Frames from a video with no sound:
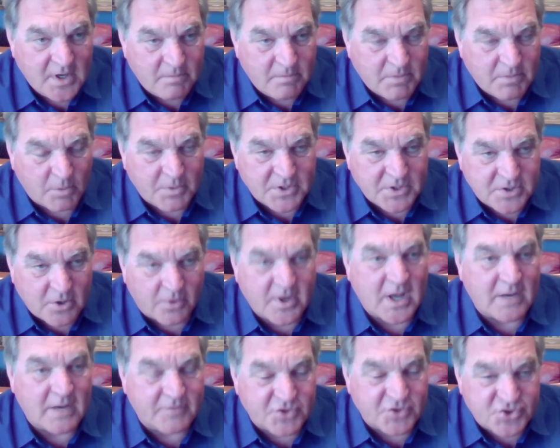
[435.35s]
but we don't
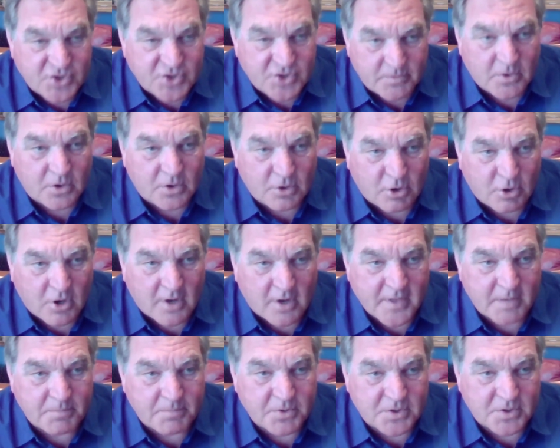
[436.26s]
have a general law
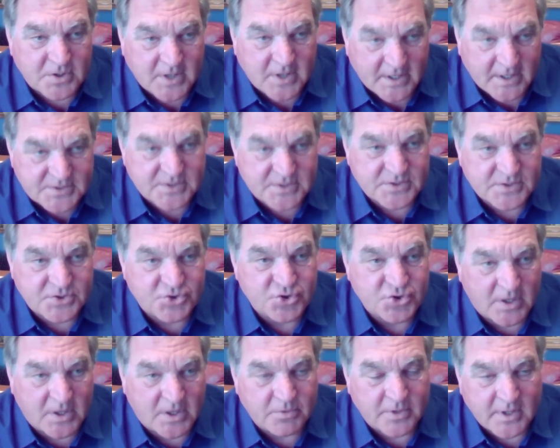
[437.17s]
that protects us
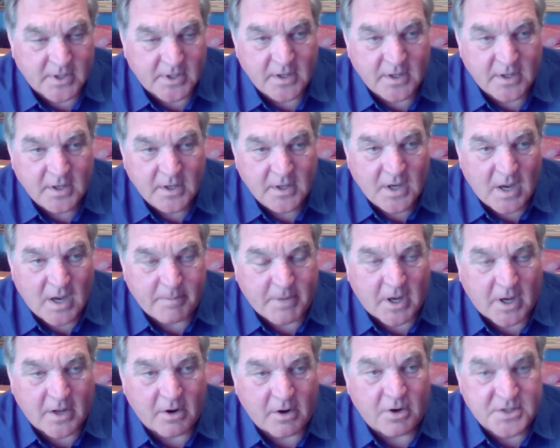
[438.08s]
generally
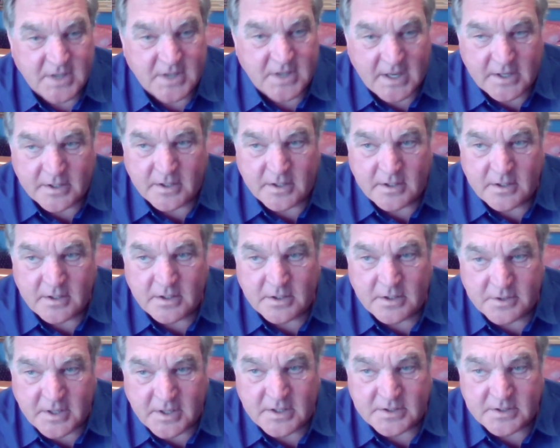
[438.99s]
about our data, and our
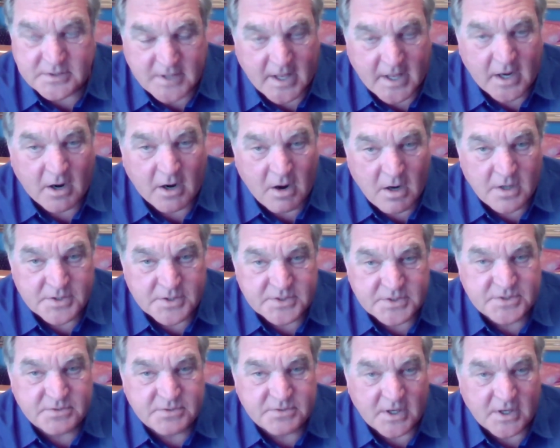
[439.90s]
data is not ours.
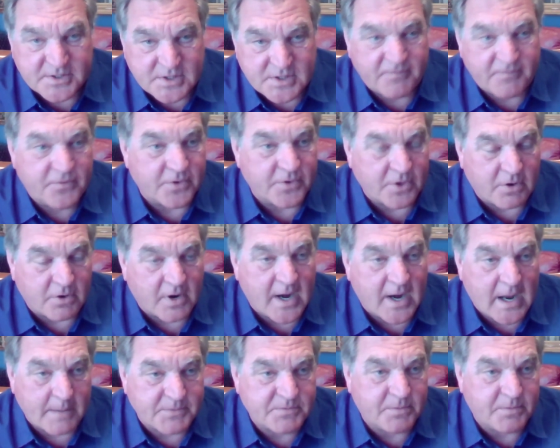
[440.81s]
It's up for the
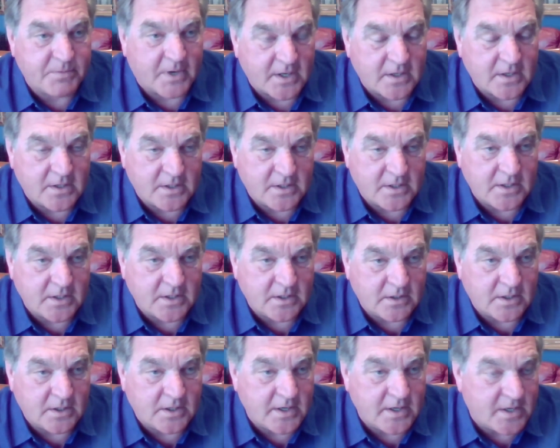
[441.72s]
grabs by
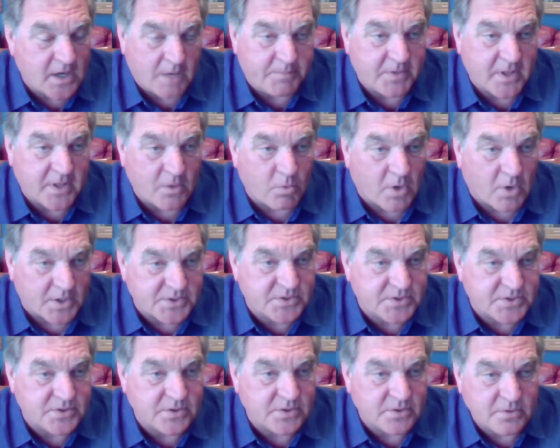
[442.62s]
any company that wants
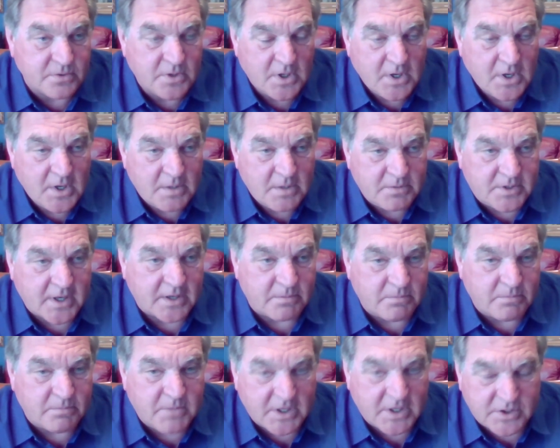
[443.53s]
to
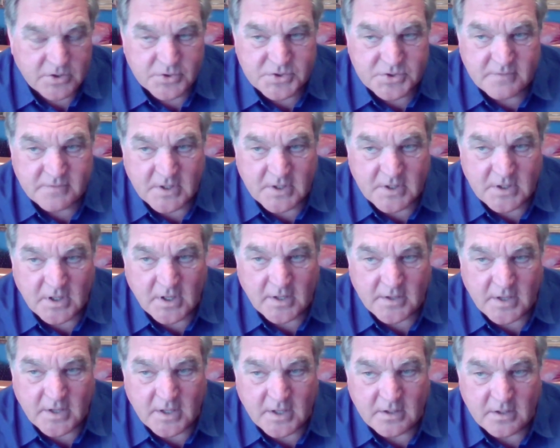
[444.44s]
make use of it
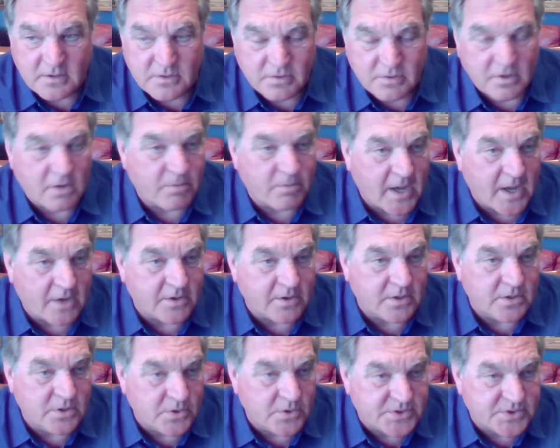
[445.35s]
and then turn around
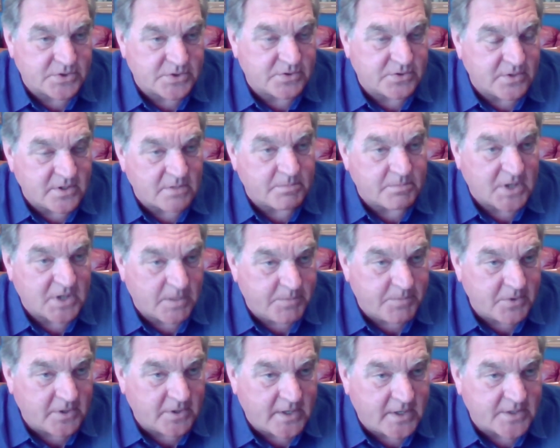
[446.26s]
and use it to either
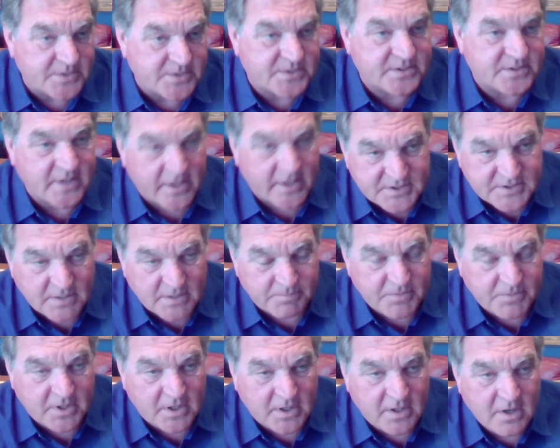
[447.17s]
manipulate us, sell us
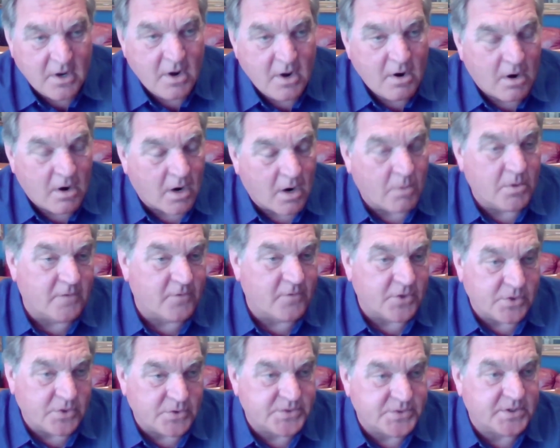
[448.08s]
something, or
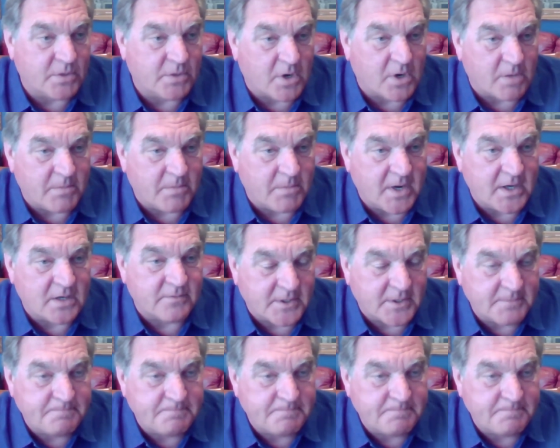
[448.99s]
whatever use they want to make of it.